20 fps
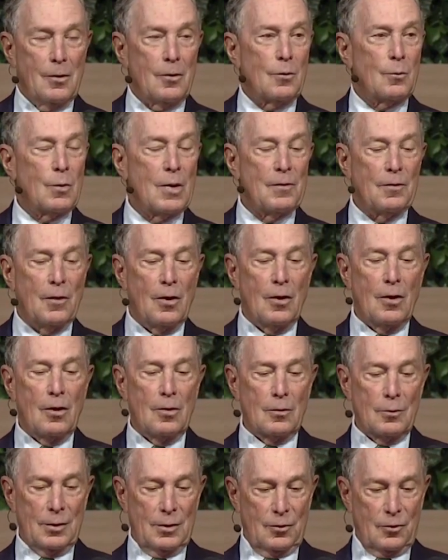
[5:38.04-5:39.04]
We've
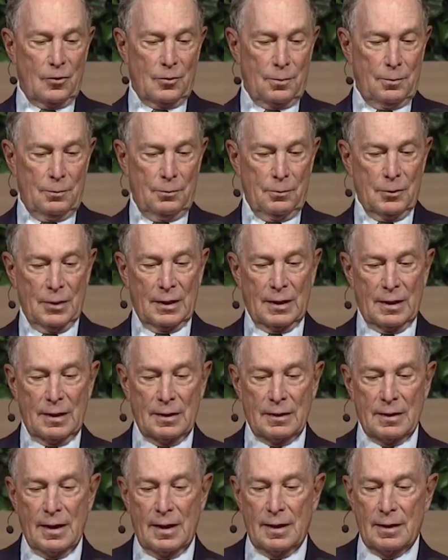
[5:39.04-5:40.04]
always
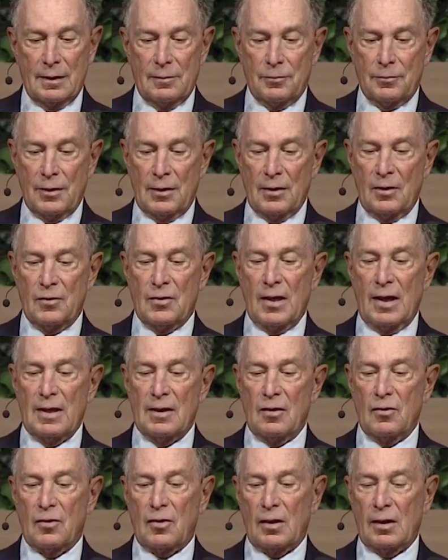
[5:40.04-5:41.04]
bringing data, and the
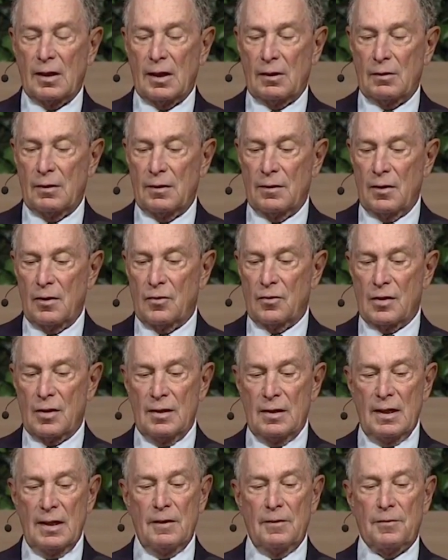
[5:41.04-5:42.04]
data is clear on this. The
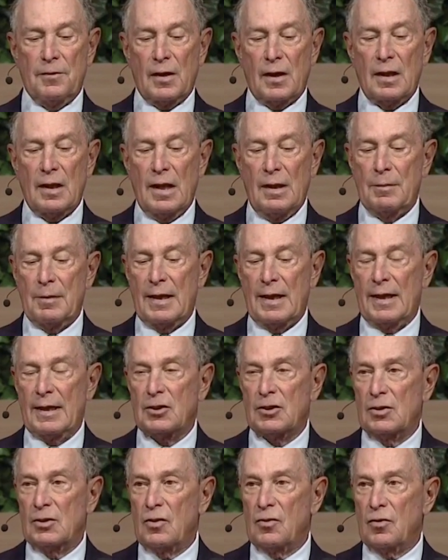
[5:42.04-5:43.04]
need for climate
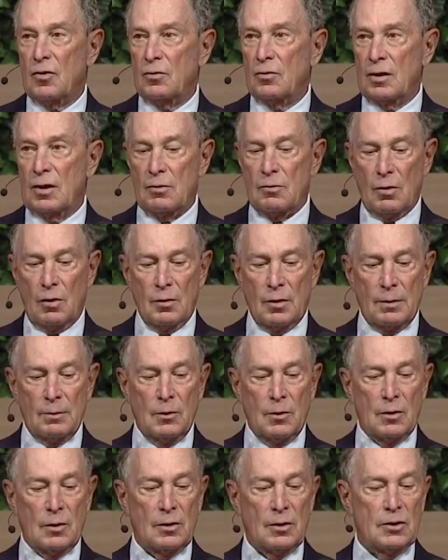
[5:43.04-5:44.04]
action is only growing
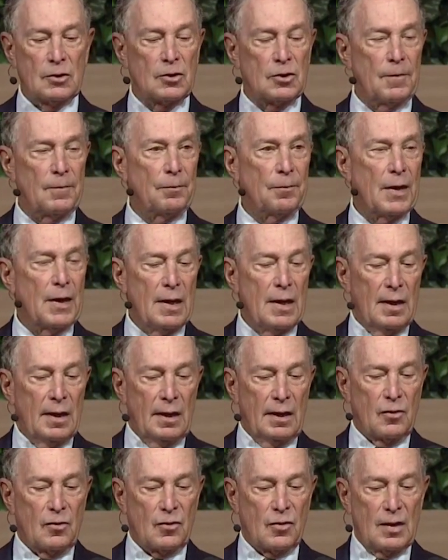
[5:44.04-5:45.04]
more urgent.
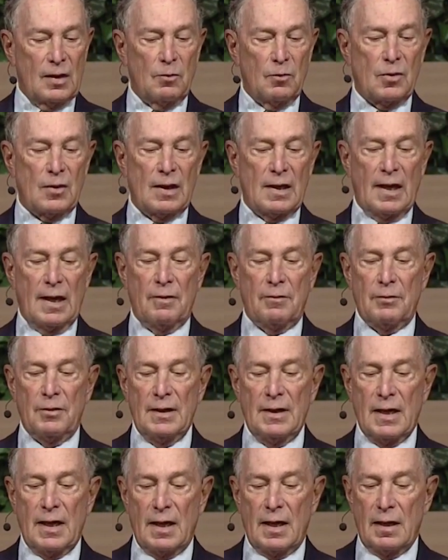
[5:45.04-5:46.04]
It seems that
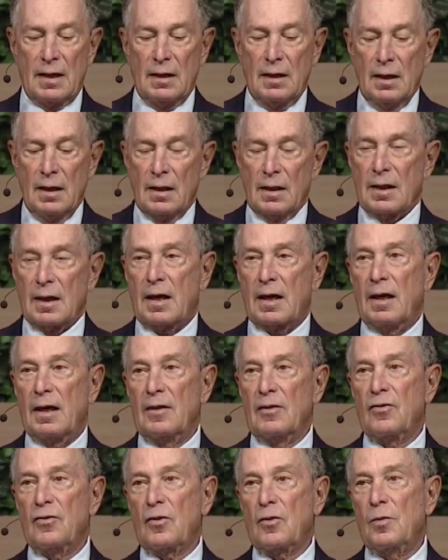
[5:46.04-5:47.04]
every day the
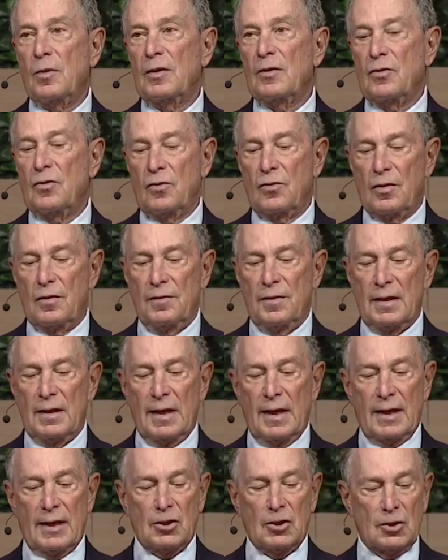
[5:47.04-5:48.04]
consequences of
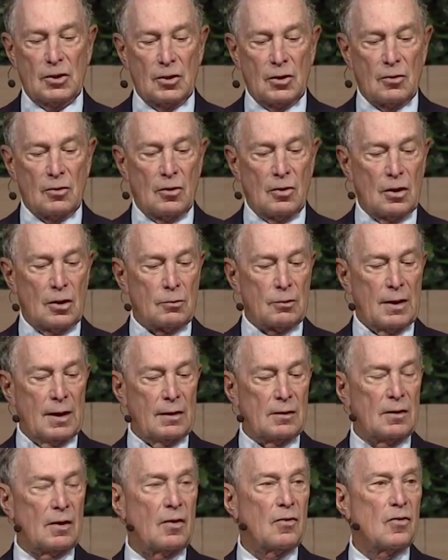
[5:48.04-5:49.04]
inaction are all
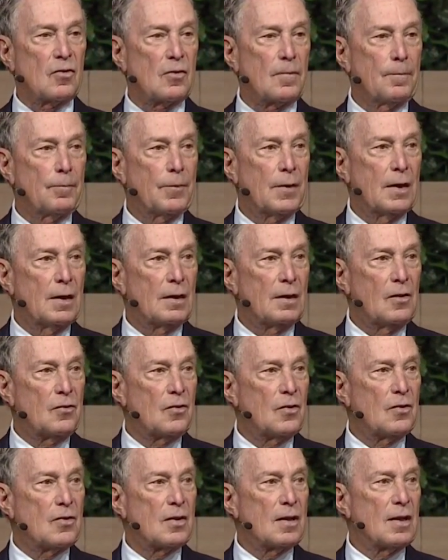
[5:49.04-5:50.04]
around us.
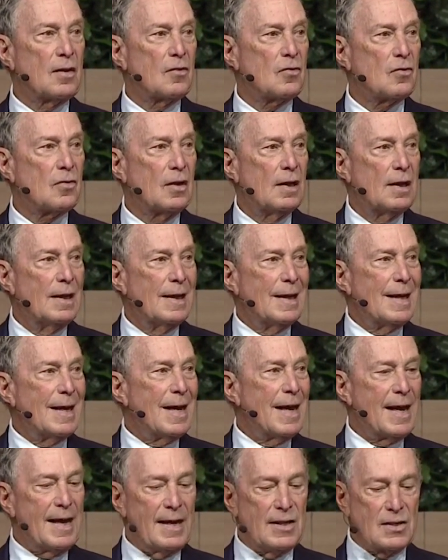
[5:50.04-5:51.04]
Listen to this.
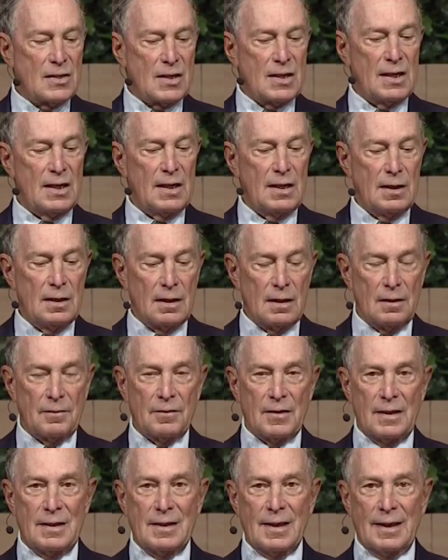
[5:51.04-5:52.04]
18
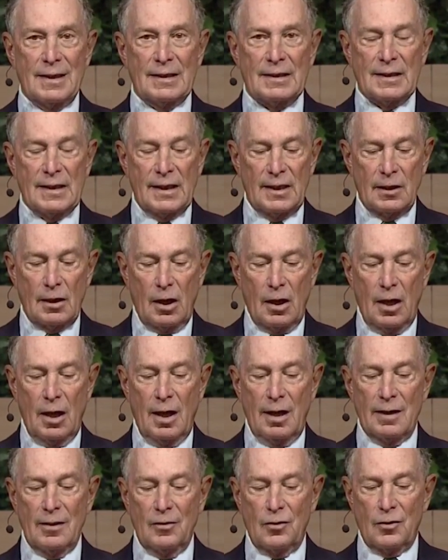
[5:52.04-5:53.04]
of the 19
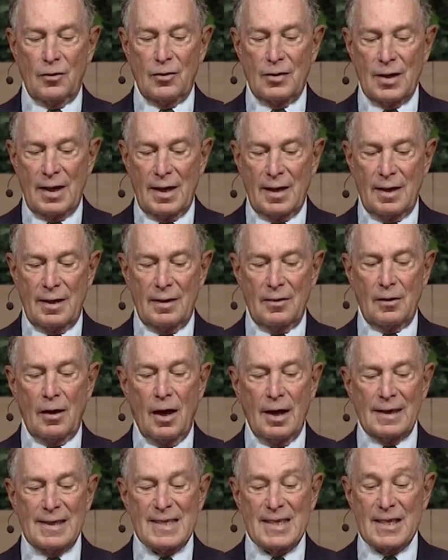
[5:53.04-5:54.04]

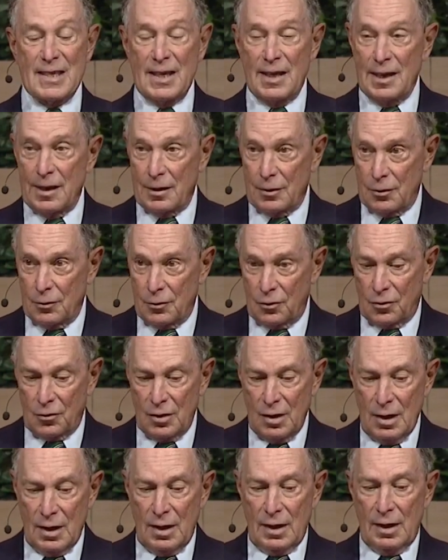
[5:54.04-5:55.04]
hottest
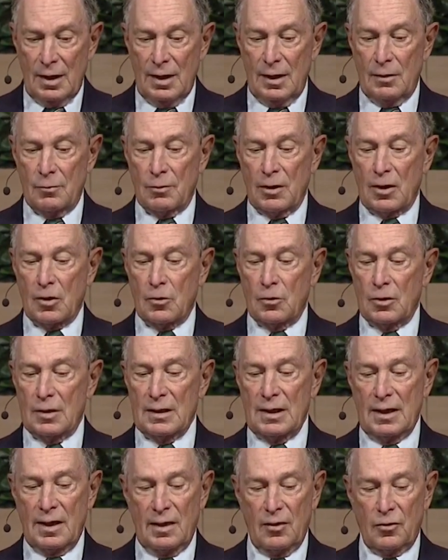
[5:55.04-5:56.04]
years in
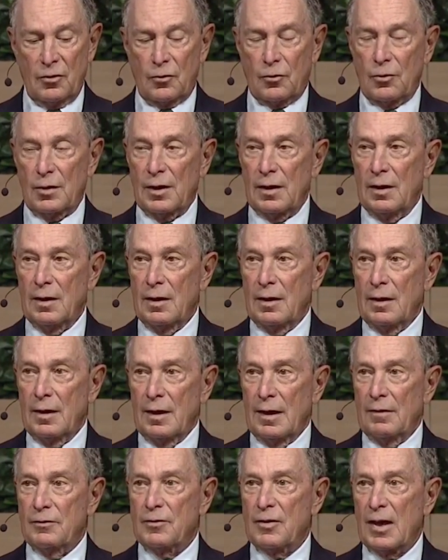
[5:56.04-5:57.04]
recorded history
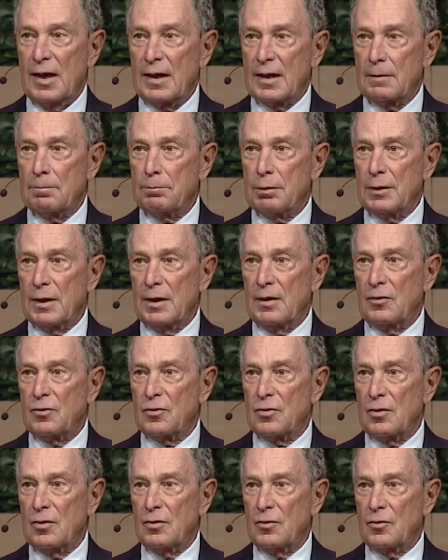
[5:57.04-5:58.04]
have taken
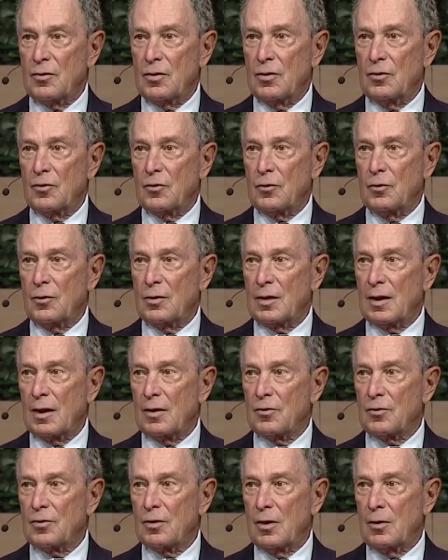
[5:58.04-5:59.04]
place since
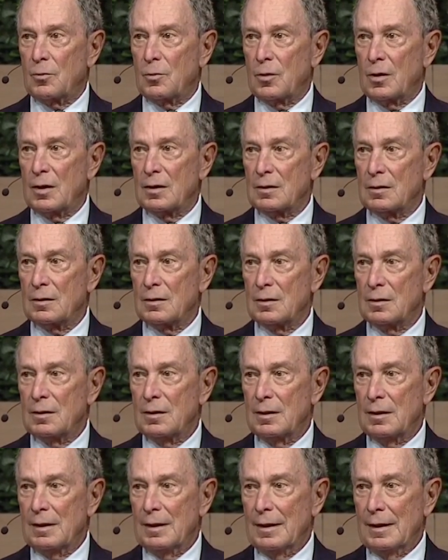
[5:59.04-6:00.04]
2001.
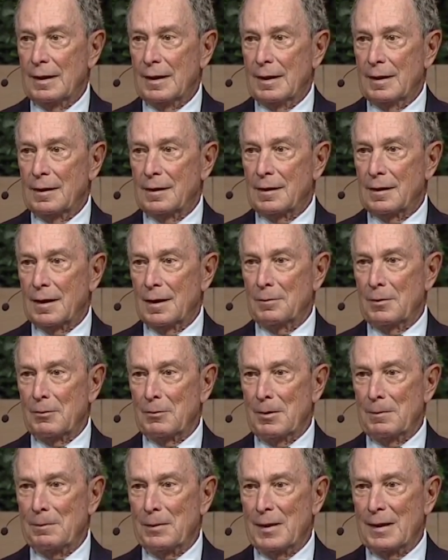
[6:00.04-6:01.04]
Let me
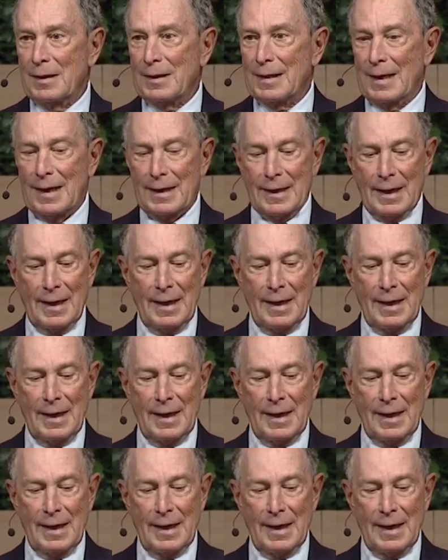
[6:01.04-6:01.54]
repeat that.